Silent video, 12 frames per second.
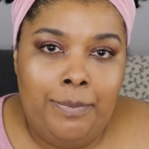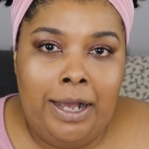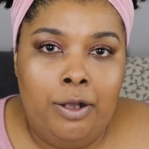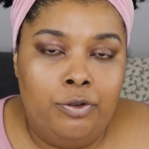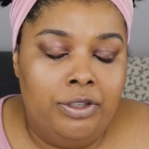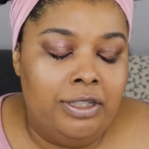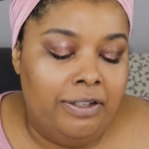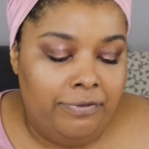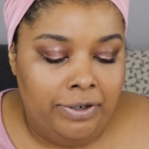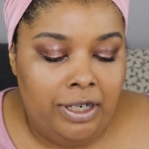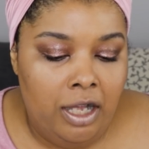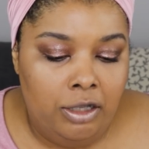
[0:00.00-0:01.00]
about the
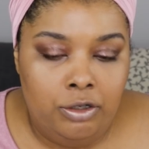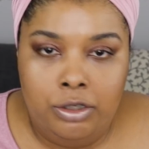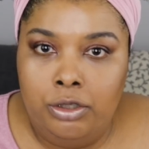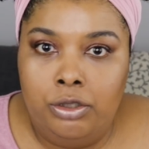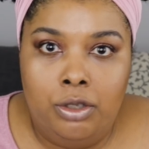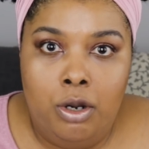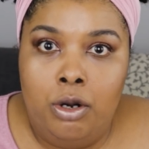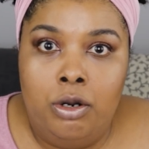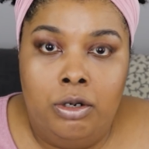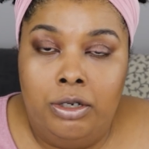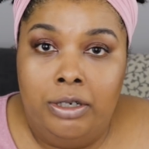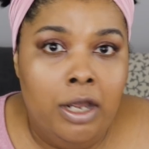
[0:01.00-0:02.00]
different colors
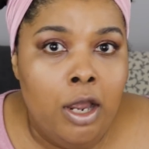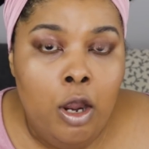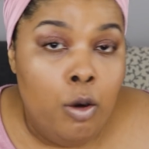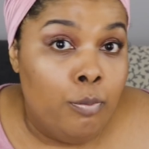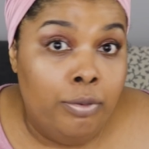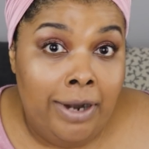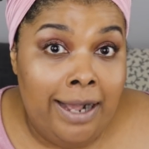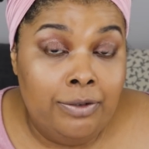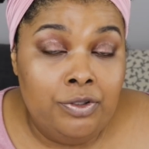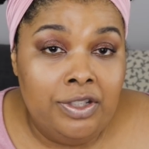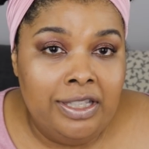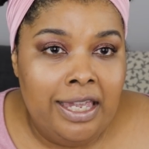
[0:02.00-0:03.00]
on
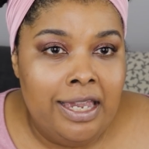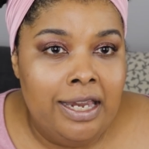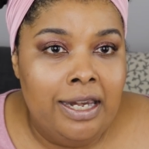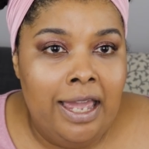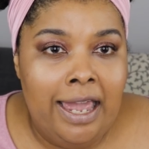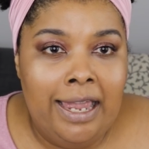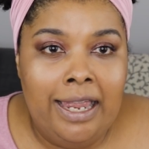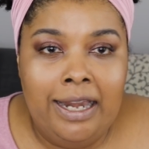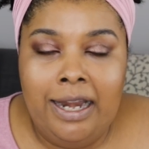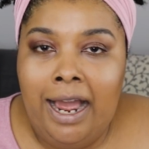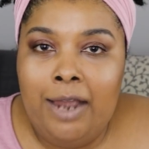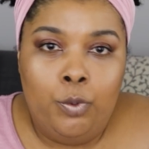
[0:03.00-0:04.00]
brown skin,
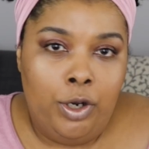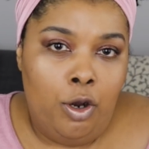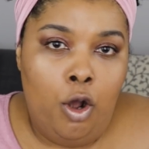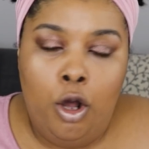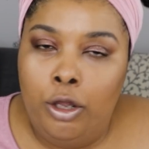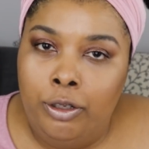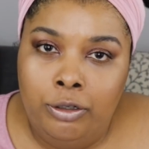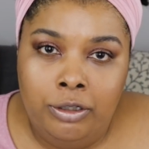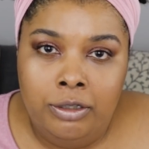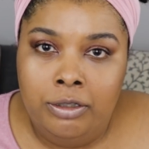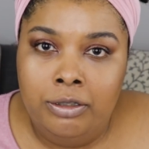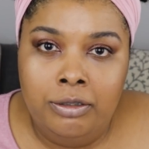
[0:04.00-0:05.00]
and I wear
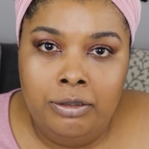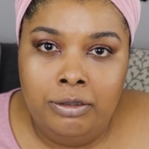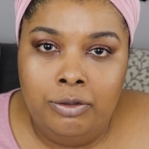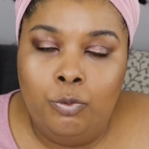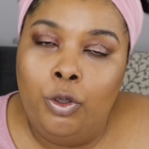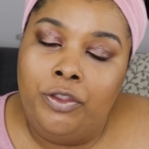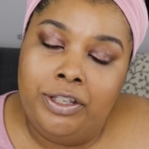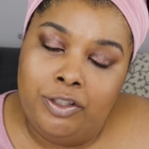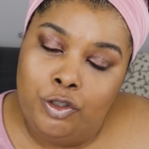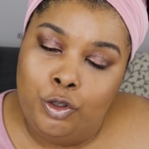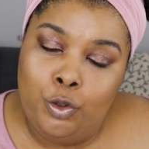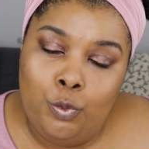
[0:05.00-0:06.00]
all, well, this
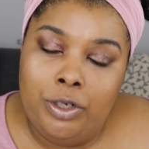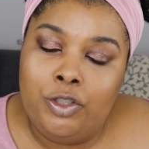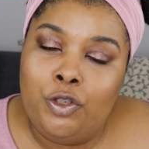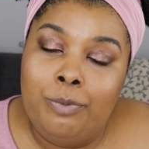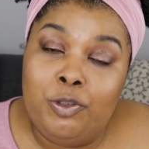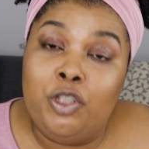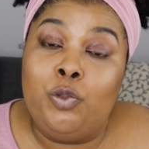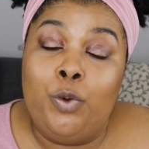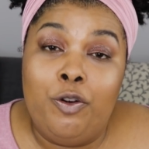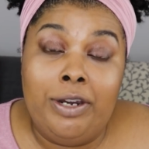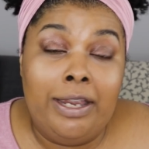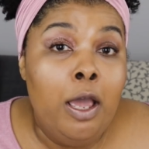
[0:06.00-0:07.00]
is a new one, so I'm just
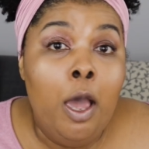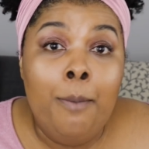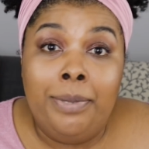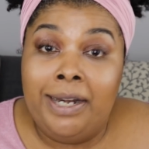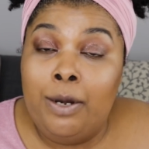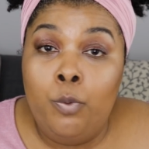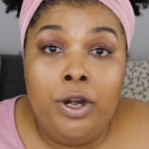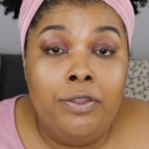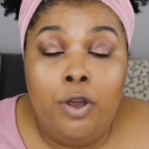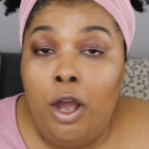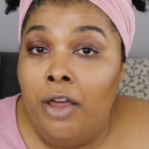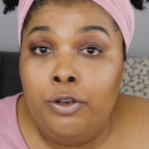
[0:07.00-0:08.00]
wearing it, but I wear
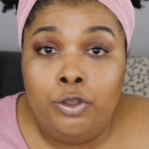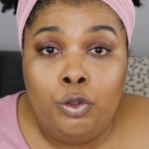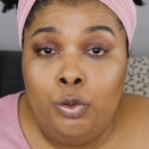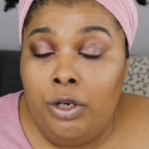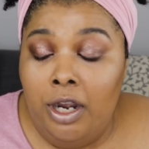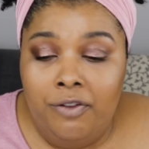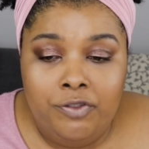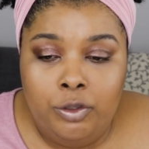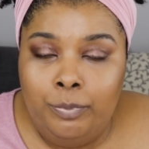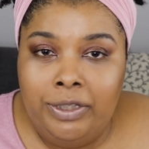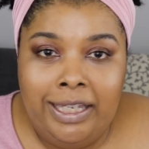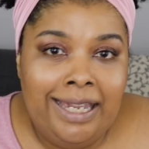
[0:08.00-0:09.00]
the other two
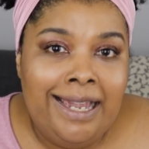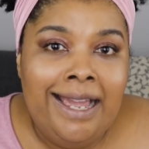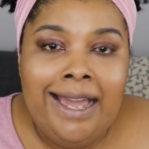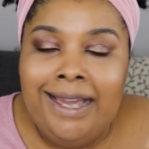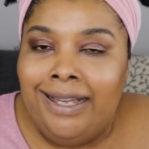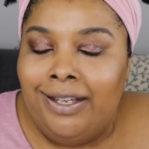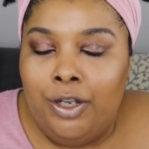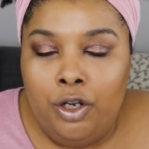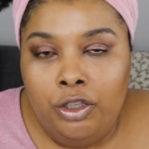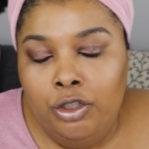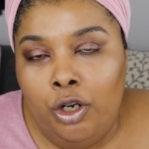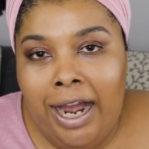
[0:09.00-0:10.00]
comfortably.
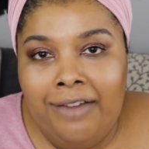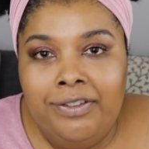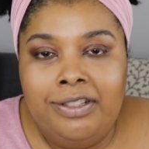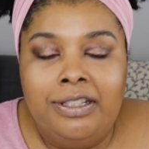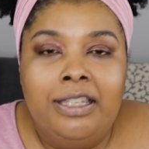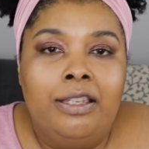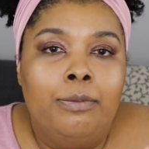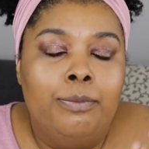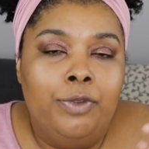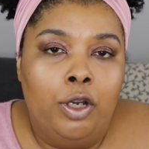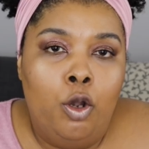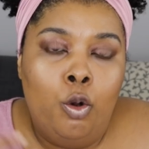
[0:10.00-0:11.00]
You know, obviously
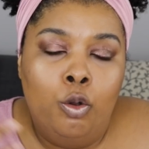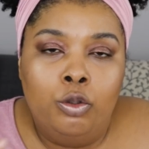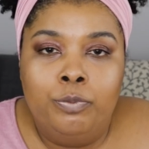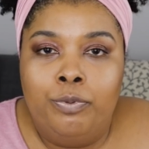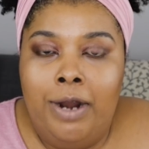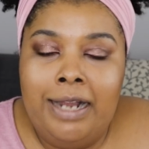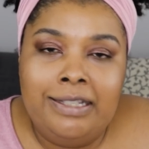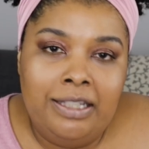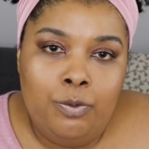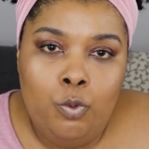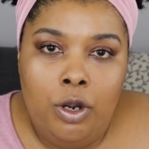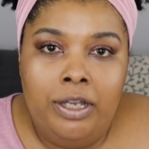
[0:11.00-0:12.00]
the, the gold
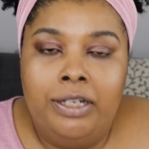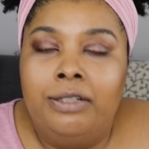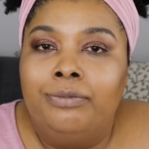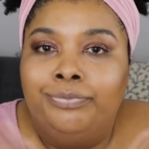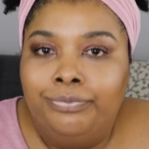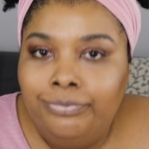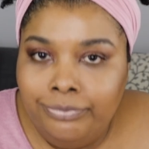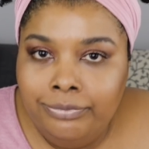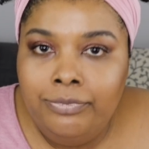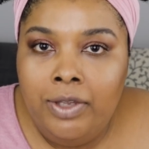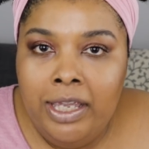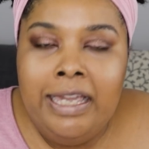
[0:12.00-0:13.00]
bronzy one
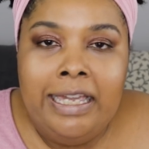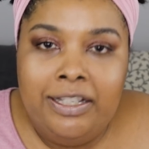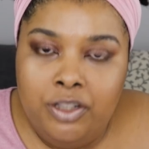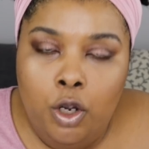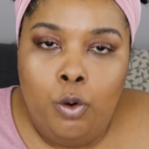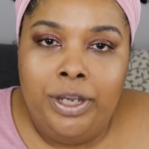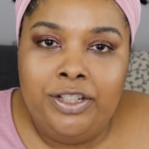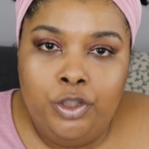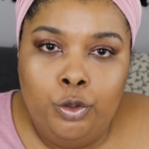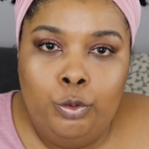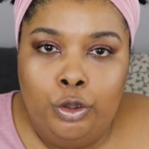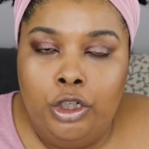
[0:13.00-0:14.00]
is going
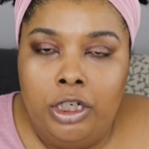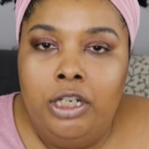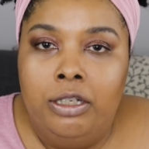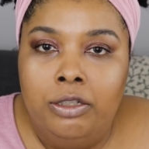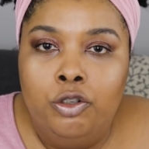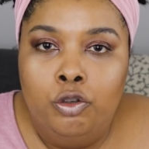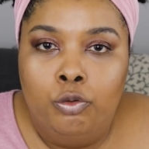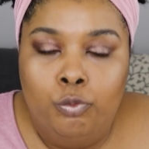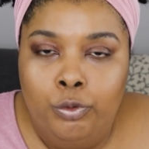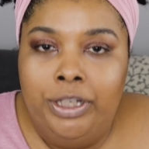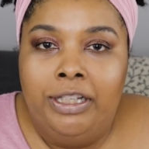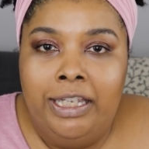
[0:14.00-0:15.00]
to look
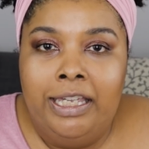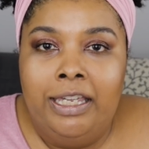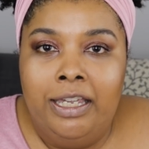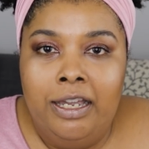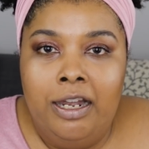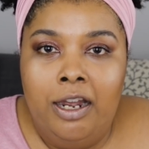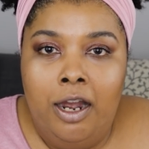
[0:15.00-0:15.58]
really